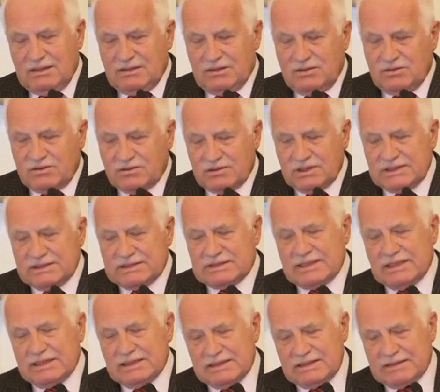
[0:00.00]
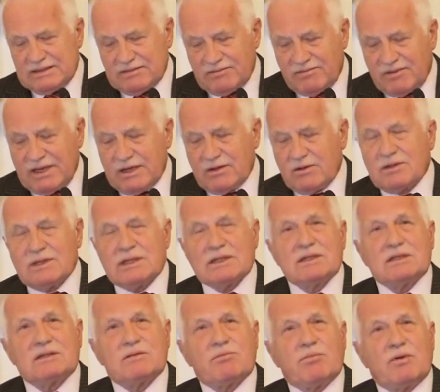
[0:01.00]
The recent
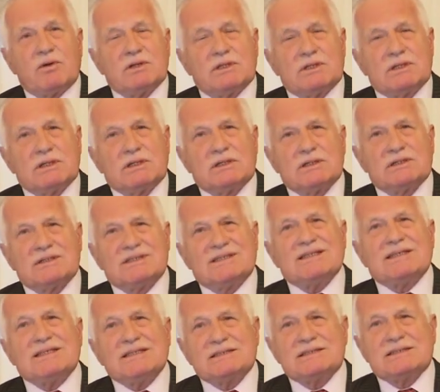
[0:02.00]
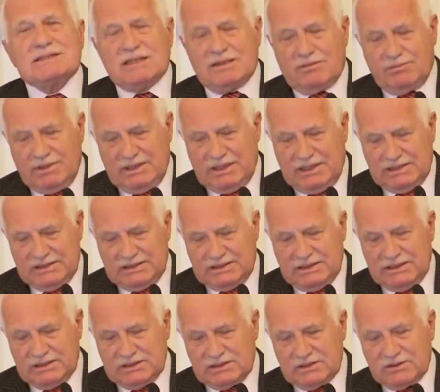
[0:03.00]
violent political
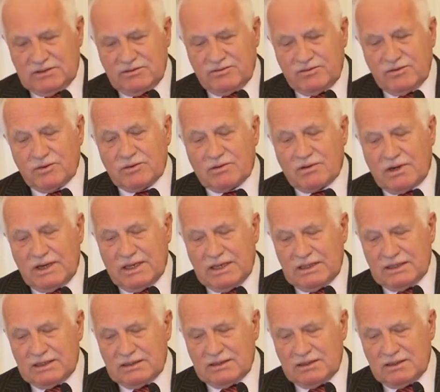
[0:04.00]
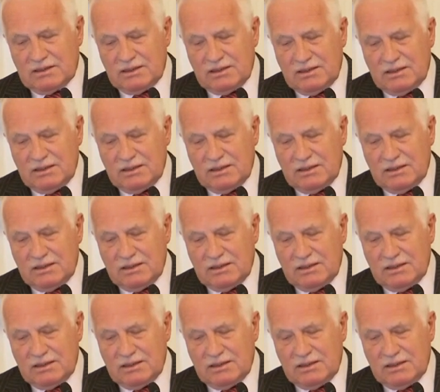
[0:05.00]
destabilization of Ukraine